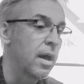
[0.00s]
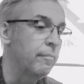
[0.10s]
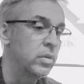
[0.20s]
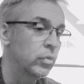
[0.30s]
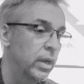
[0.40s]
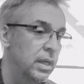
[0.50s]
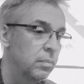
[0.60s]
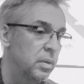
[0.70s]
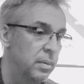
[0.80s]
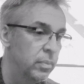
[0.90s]
I've
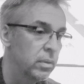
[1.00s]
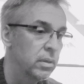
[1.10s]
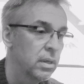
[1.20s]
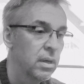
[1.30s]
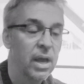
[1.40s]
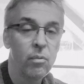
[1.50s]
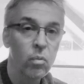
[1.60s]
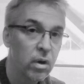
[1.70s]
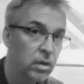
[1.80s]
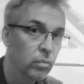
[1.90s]
betrayed people I
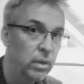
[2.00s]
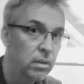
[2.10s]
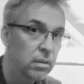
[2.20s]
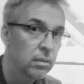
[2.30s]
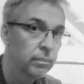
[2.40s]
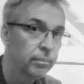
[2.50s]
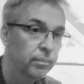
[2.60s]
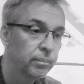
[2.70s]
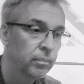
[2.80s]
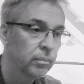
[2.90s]
worked with,
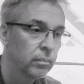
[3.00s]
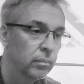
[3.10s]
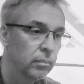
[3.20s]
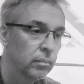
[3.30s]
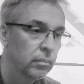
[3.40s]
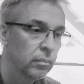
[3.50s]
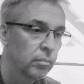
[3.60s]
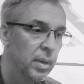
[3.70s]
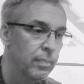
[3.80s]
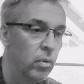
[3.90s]

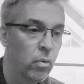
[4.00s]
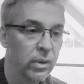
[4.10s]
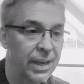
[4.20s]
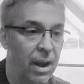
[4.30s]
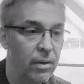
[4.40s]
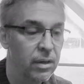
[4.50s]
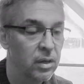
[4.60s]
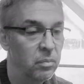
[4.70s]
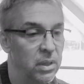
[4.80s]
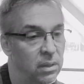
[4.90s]
people who were counting
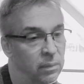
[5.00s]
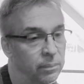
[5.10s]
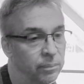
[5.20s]
on me.